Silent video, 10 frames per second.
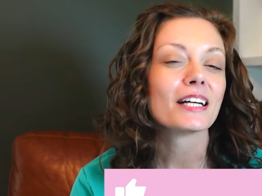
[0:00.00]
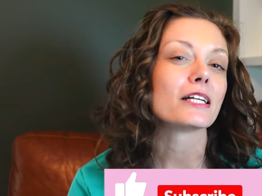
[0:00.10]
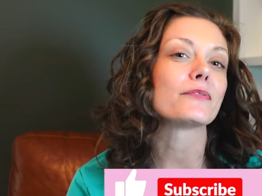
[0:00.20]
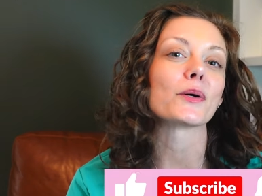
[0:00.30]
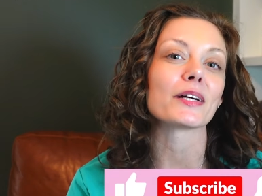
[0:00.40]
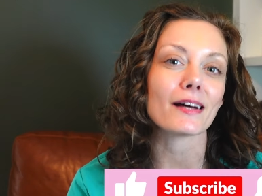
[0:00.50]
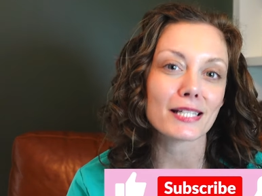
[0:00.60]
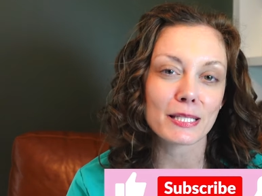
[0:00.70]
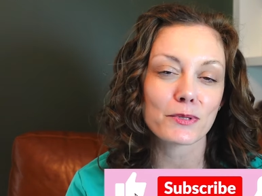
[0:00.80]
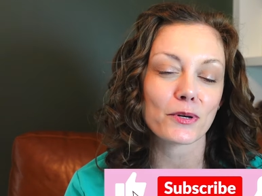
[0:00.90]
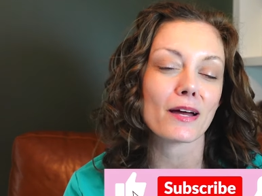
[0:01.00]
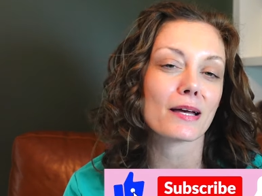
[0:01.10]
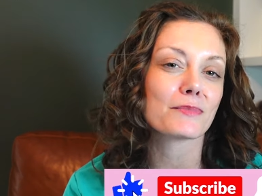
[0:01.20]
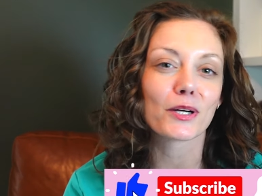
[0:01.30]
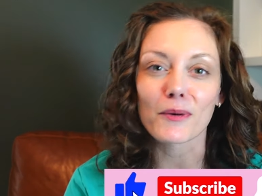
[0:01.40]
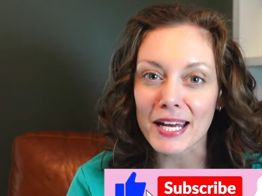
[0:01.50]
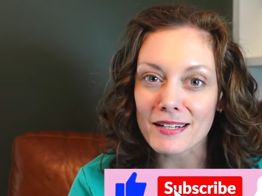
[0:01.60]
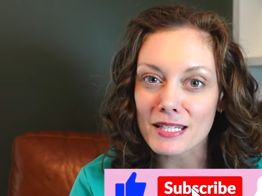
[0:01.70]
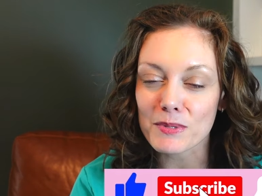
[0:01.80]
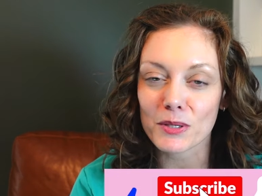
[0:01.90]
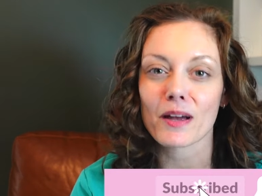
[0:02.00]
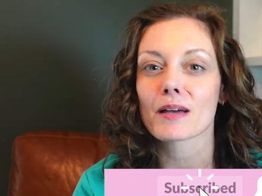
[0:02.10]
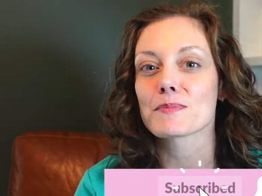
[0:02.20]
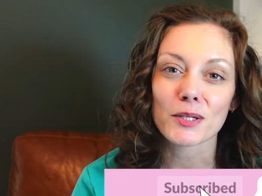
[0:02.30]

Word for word: If you are not subscribed, go ahead and subscribe.